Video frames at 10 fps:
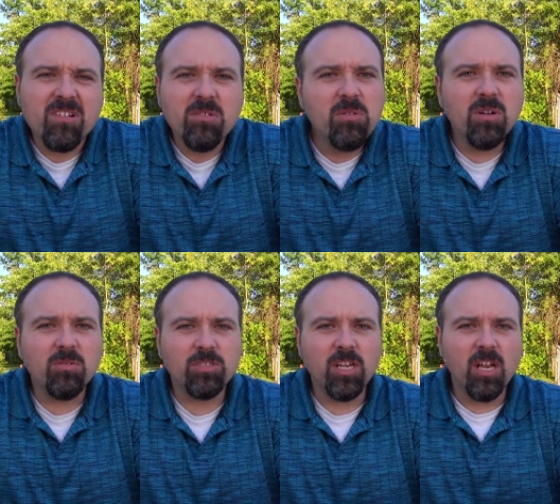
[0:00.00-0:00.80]
who
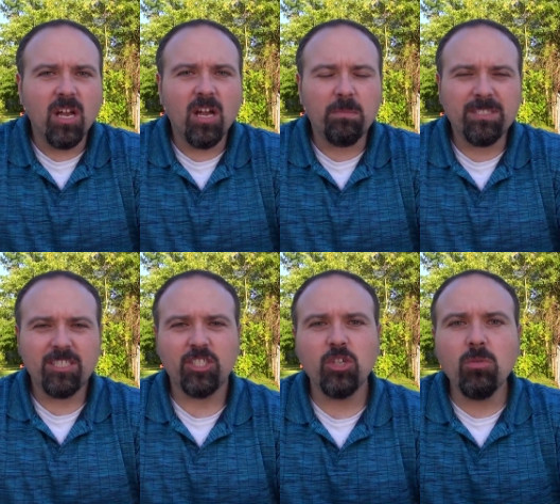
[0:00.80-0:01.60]
knows? Uh, but
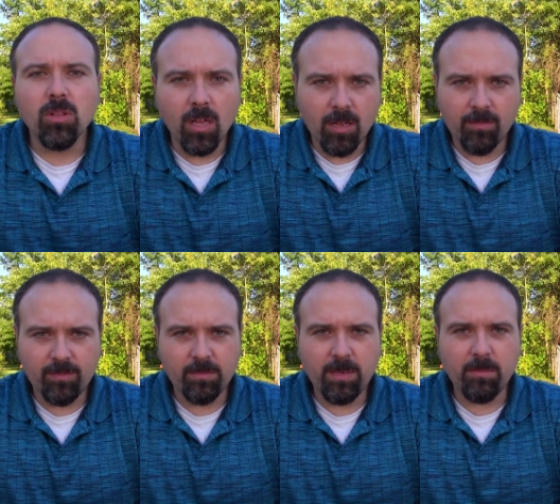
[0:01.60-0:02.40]
just show love
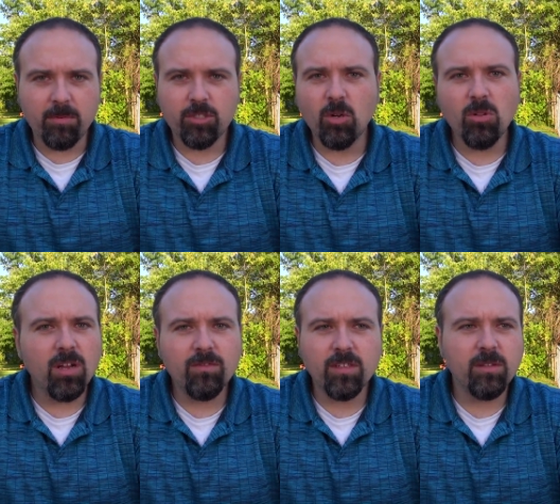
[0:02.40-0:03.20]
to people. Show
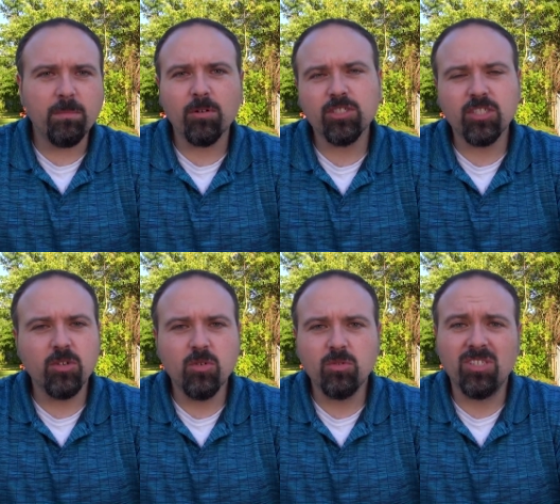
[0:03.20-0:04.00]
love to the person
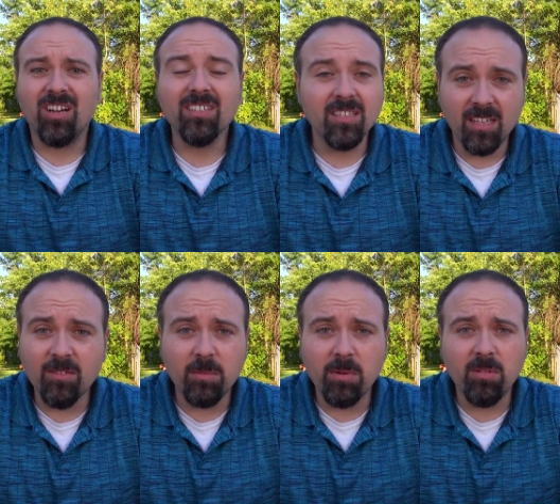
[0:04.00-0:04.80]
who's
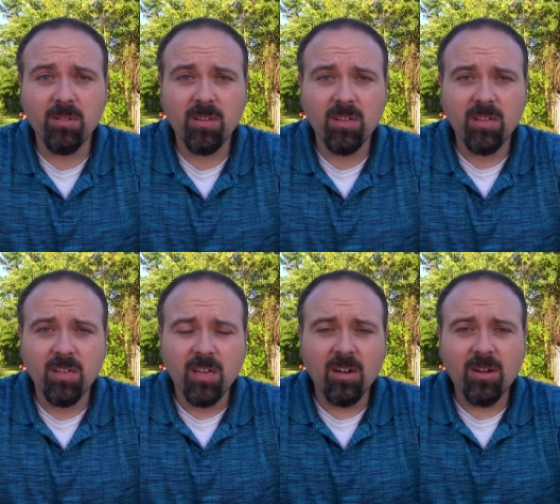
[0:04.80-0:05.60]
unlovable.
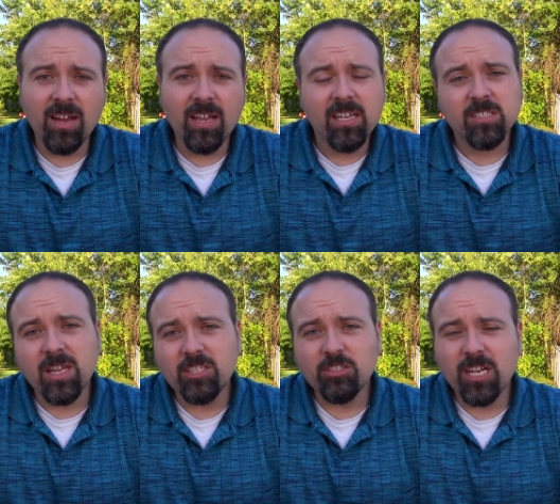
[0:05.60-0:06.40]
All right, so
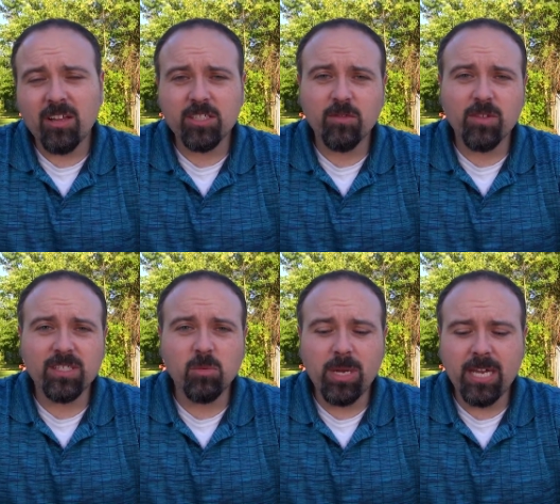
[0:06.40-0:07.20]
that's your challenge for
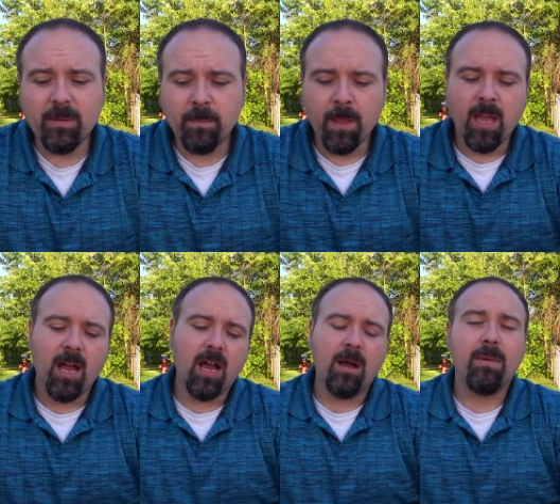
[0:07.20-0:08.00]
this week.
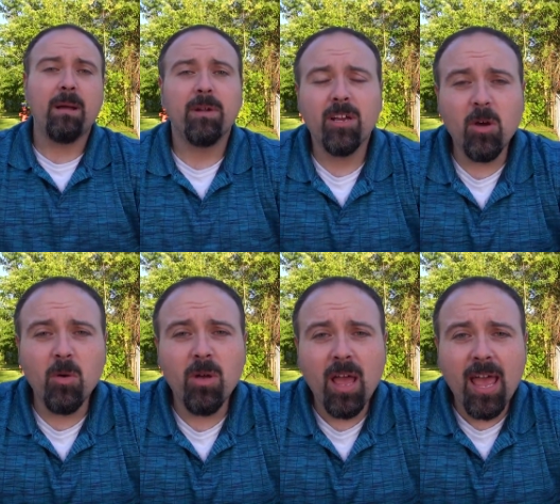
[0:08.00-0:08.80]
Um, I'm gonna
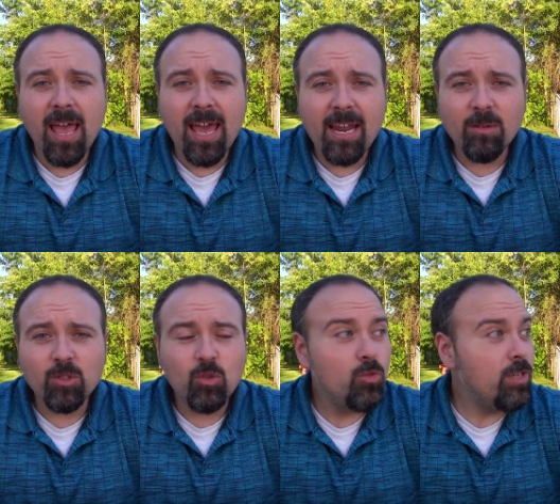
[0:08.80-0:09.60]
go head out
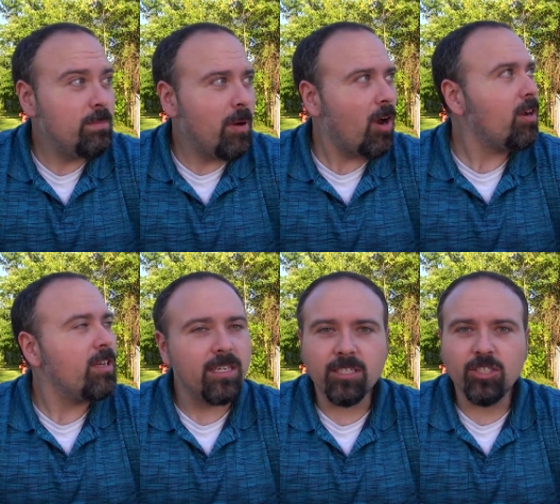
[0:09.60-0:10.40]
to the park,
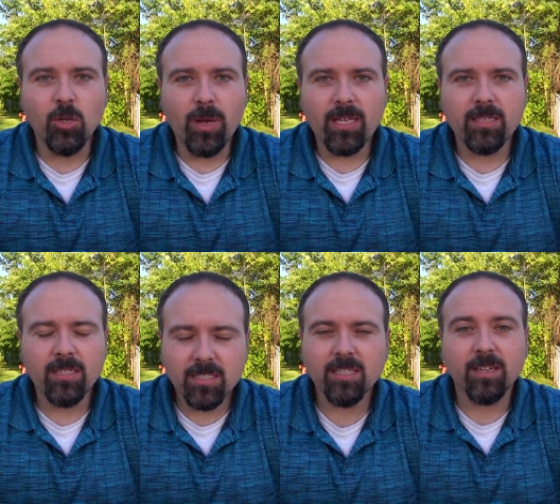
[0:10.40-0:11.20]
enjoy it.
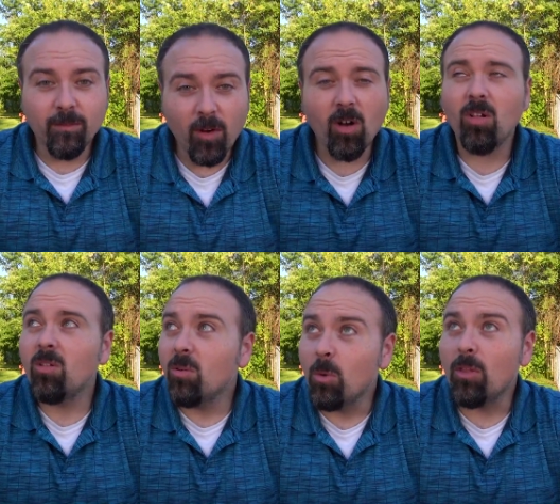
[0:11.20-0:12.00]
This is like fall
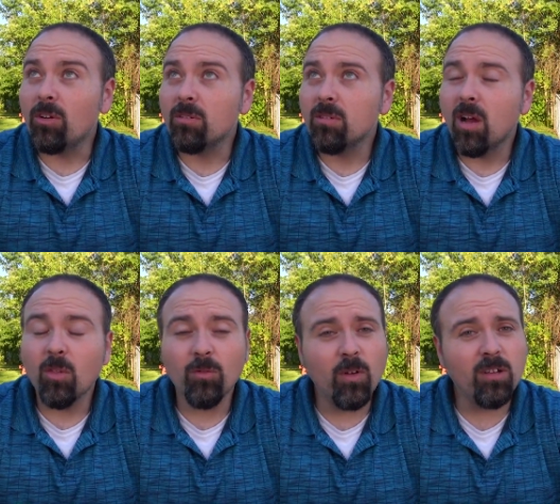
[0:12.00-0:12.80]
weather.
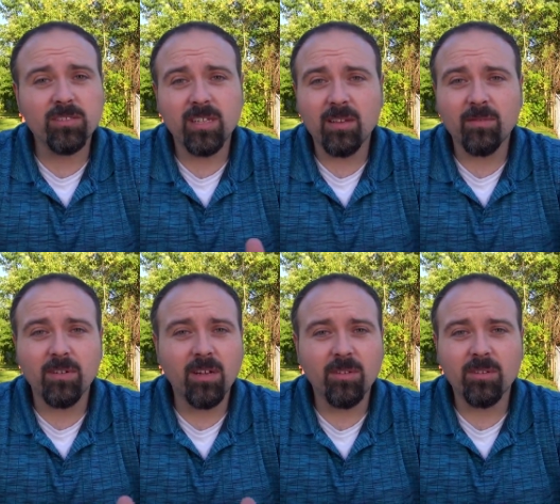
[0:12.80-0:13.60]
Although fall is not for
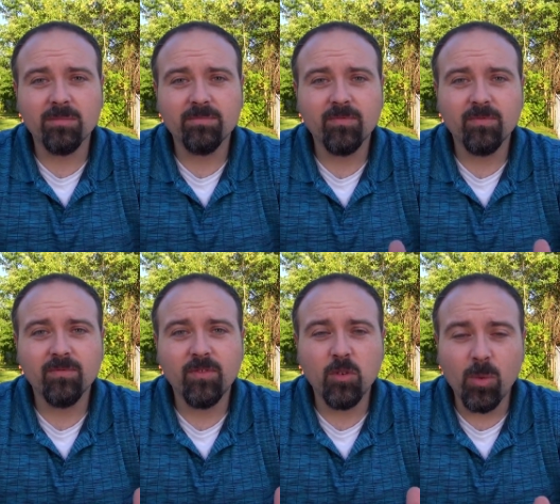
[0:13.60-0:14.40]
another
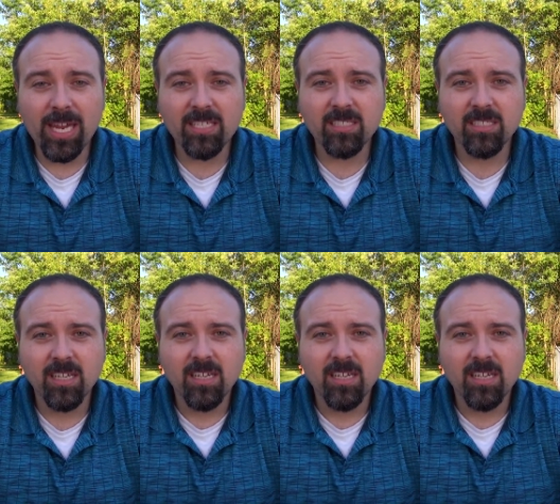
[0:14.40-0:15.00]
few weeks.